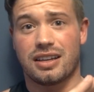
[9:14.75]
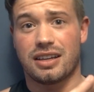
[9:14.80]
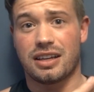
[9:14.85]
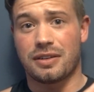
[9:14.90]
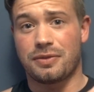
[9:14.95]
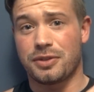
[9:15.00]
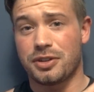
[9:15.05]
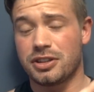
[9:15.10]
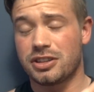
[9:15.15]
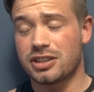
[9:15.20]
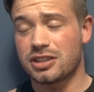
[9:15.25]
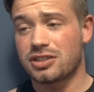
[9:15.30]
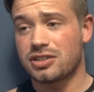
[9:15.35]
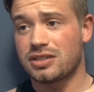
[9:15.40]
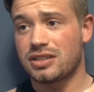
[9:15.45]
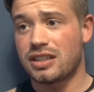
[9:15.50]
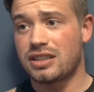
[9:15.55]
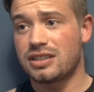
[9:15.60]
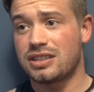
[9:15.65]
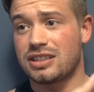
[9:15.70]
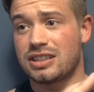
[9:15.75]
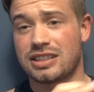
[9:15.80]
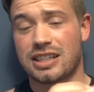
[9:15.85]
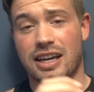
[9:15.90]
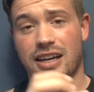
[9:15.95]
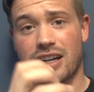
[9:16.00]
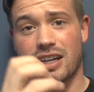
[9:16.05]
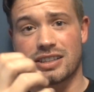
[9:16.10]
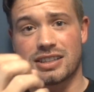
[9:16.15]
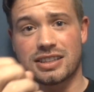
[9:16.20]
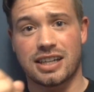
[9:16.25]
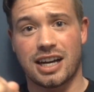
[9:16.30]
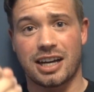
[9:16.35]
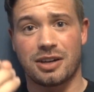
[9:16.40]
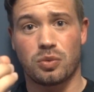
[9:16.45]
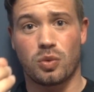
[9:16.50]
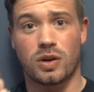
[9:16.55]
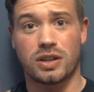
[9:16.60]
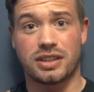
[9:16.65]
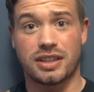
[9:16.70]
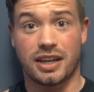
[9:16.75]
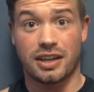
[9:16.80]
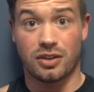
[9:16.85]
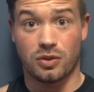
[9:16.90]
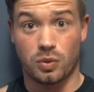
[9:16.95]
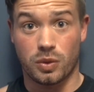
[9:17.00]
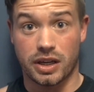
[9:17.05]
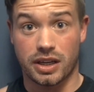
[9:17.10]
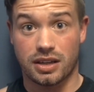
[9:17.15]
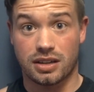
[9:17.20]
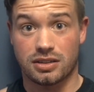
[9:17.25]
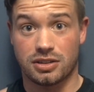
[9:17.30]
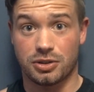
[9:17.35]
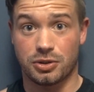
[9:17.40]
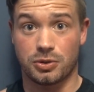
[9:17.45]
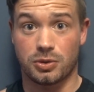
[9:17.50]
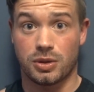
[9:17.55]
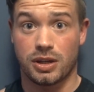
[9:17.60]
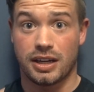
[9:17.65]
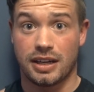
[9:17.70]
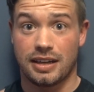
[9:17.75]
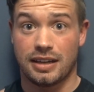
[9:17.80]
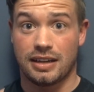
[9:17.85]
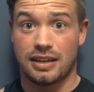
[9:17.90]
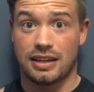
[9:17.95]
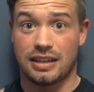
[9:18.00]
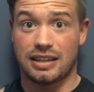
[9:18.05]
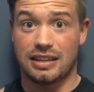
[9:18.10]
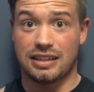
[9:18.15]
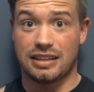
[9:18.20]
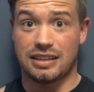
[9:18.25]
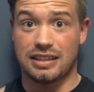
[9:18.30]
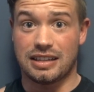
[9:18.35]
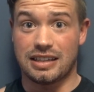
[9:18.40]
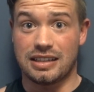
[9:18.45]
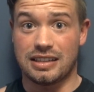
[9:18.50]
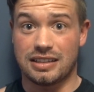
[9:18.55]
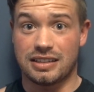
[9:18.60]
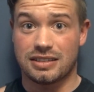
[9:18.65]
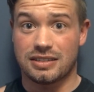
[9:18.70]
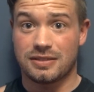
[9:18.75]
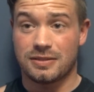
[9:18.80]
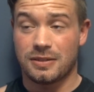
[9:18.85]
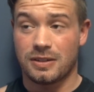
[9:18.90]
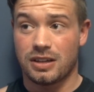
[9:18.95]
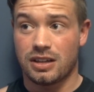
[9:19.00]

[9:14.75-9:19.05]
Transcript: if you just set aside one day of the week to eat